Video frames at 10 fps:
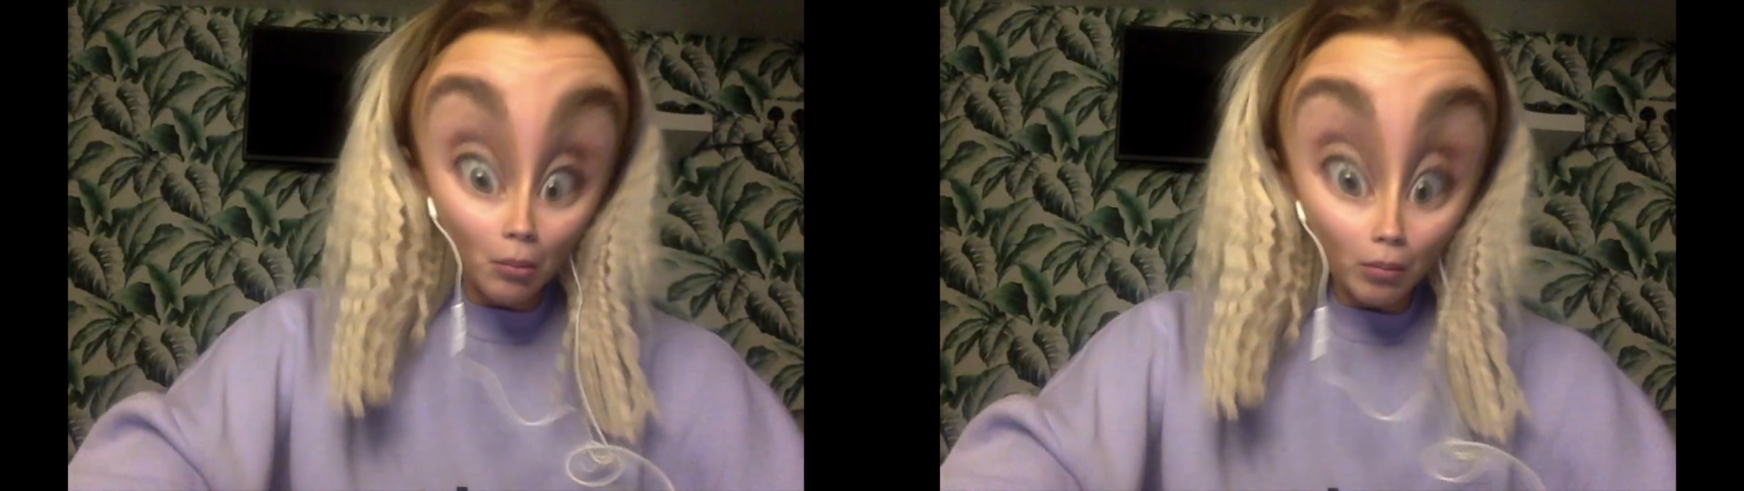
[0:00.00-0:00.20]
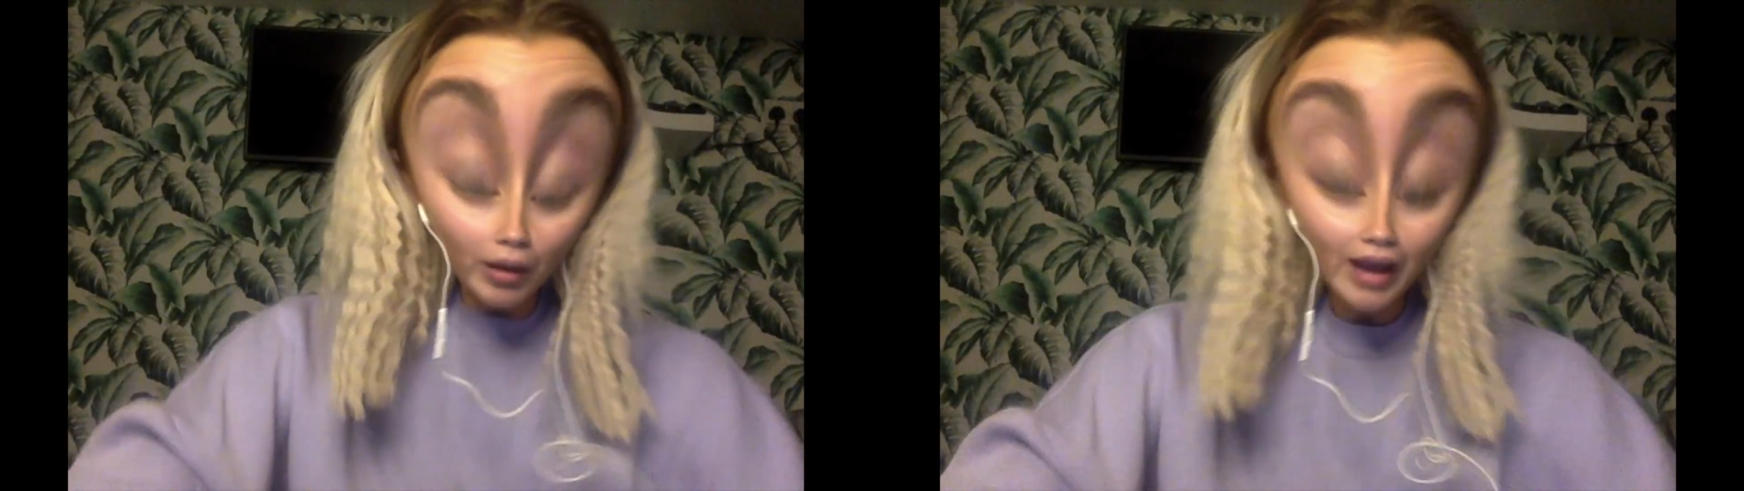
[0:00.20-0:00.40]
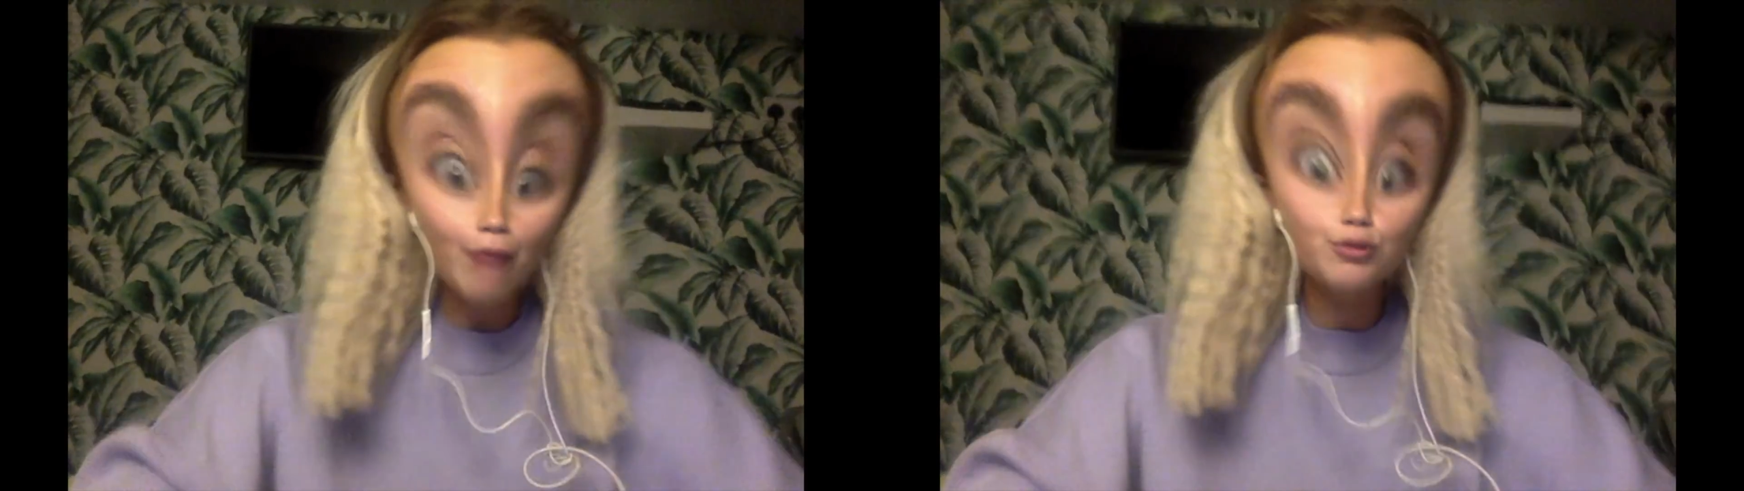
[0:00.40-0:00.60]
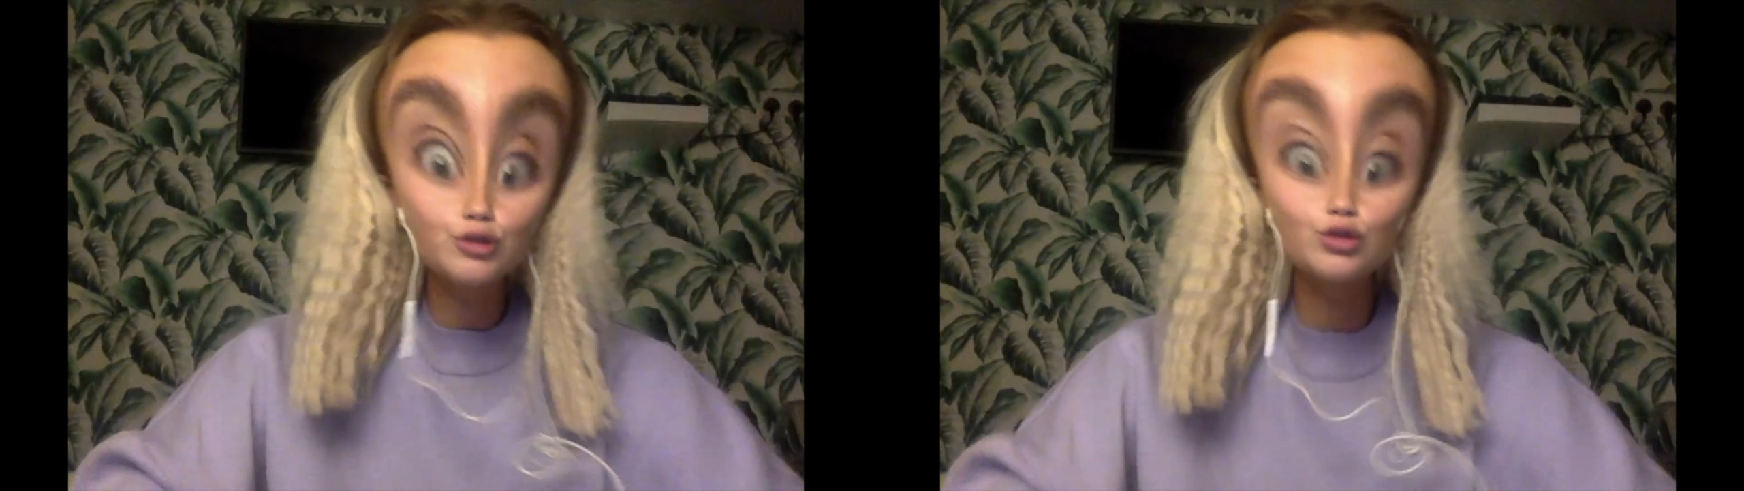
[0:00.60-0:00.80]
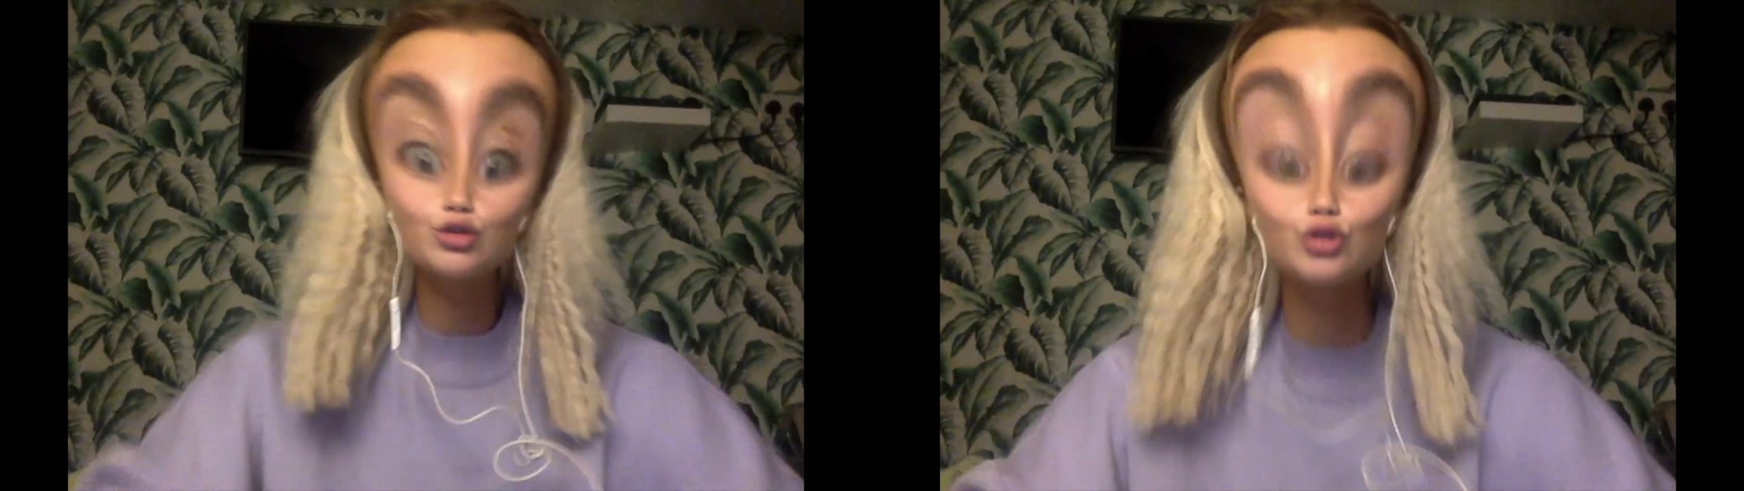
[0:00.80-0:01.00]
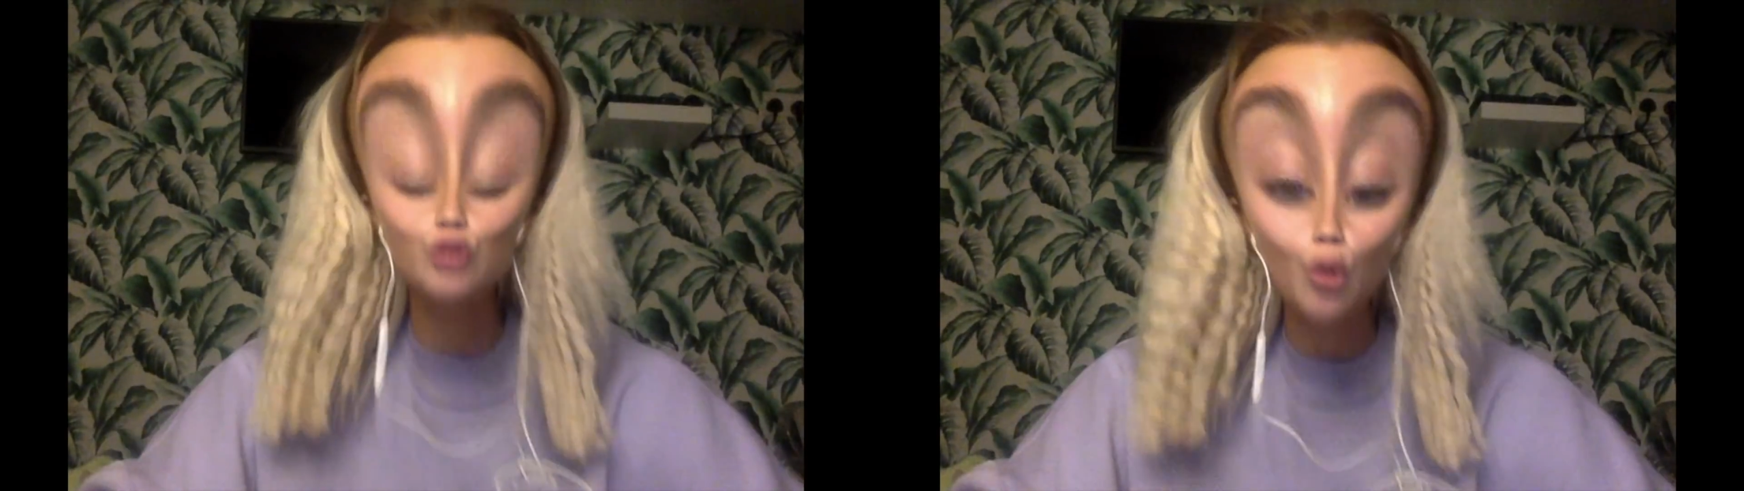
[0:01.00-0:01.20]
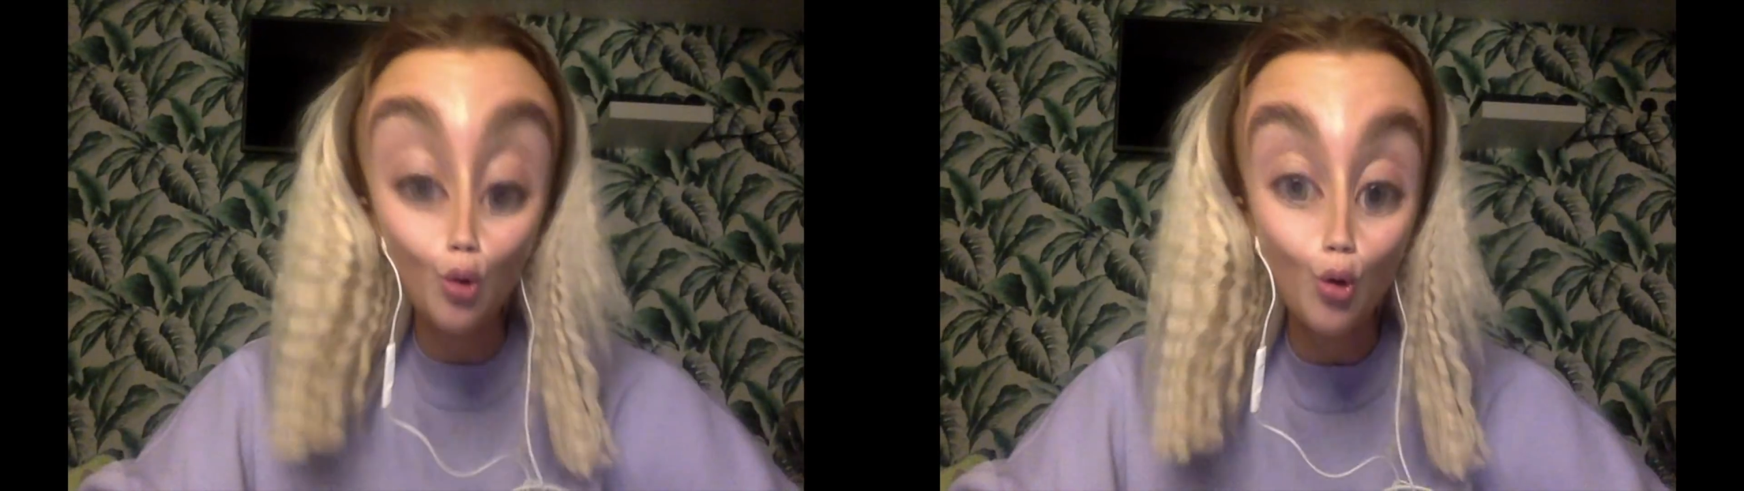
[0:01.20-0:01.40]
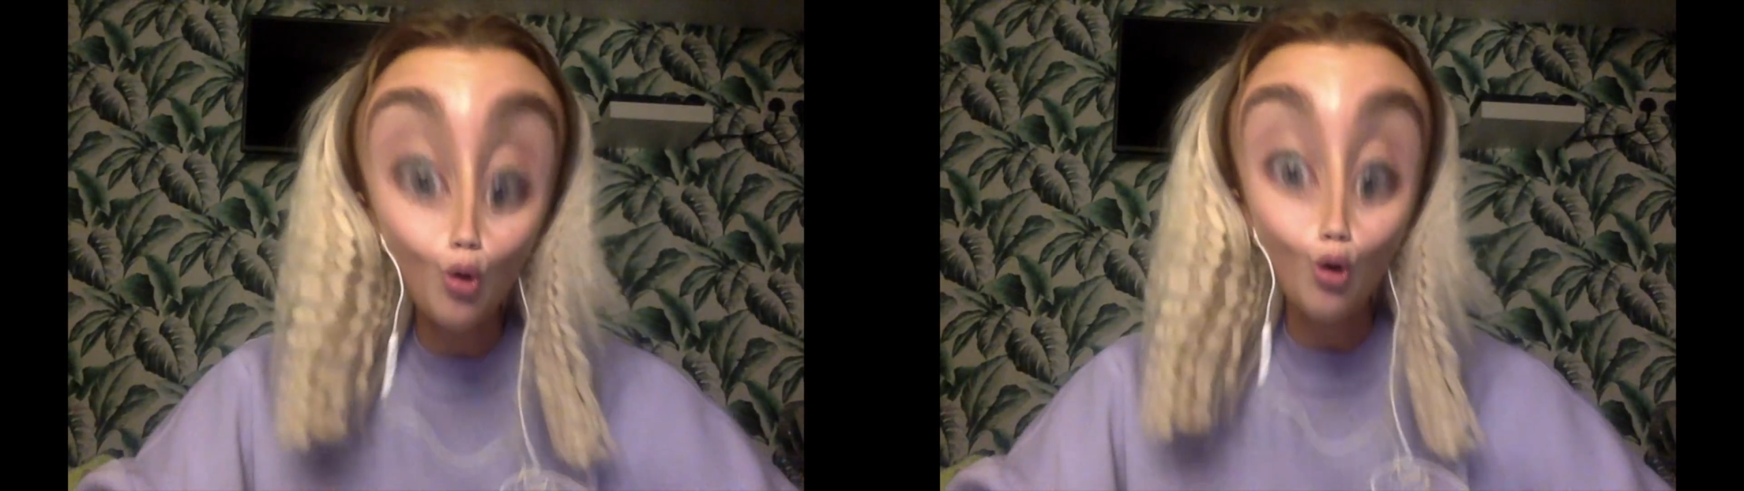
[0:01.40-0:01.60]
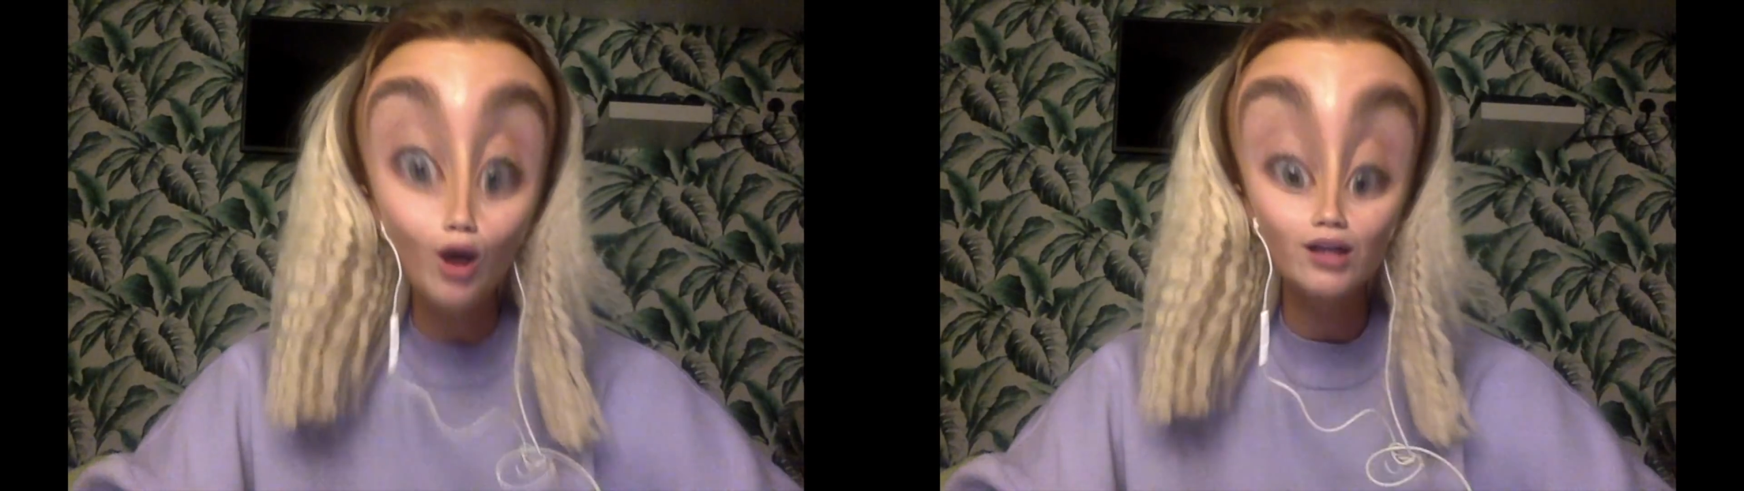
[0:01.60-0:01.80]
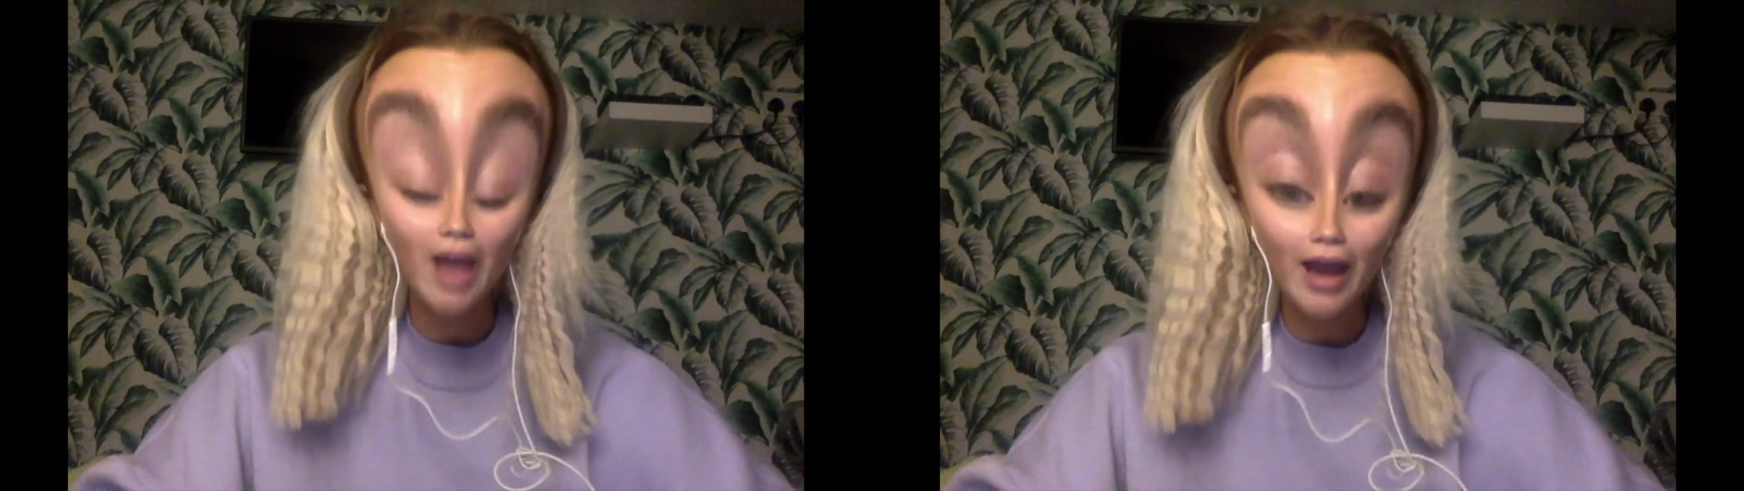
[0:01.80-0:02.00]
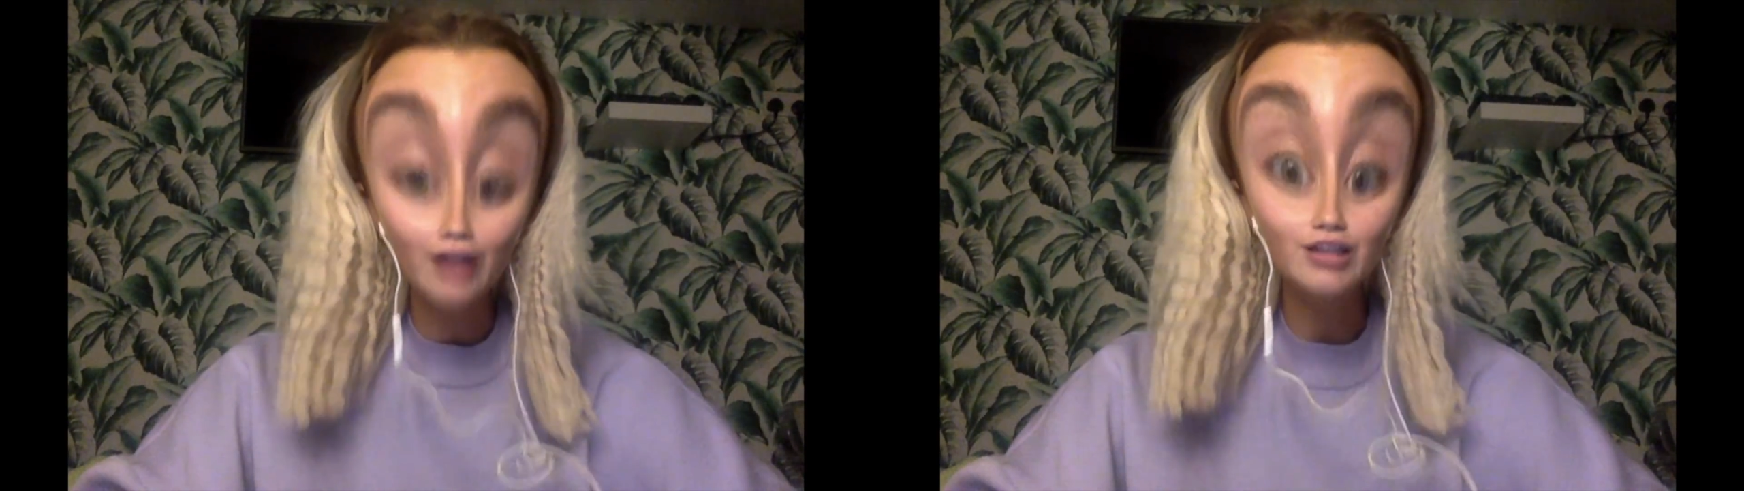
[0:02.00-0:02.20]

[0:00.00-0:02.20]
Like, I was so tired.